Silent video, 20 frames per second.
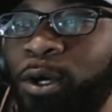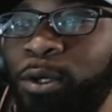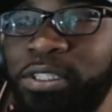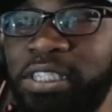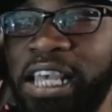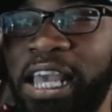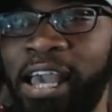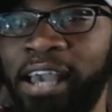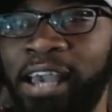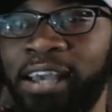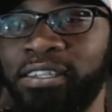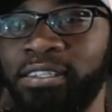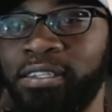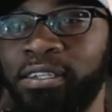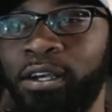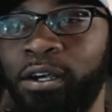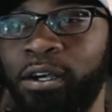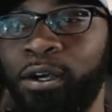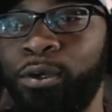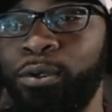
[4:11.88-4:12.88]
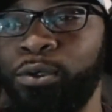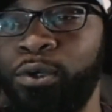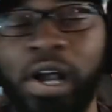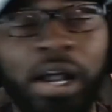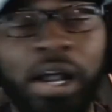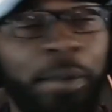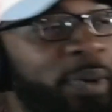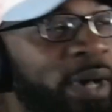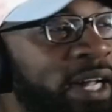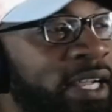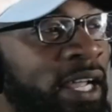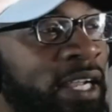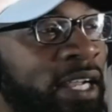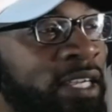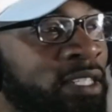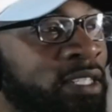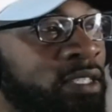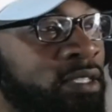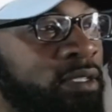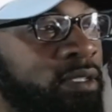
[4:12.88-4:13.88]
that? Who grandpa that
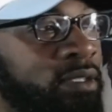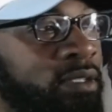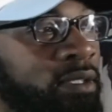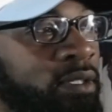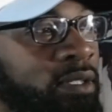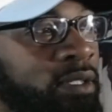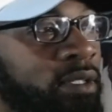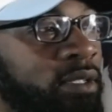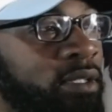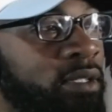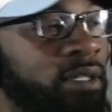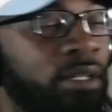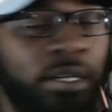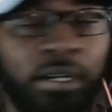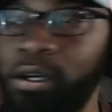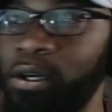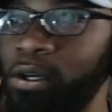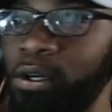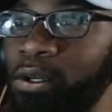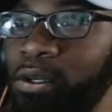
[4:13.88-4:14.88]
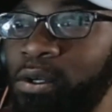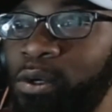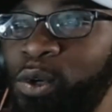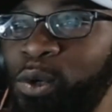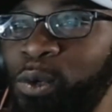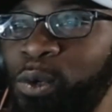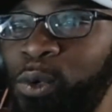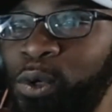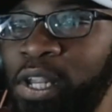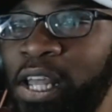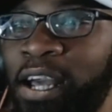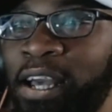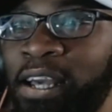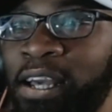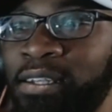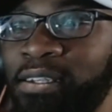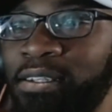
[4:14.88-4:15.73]
is? Who who that?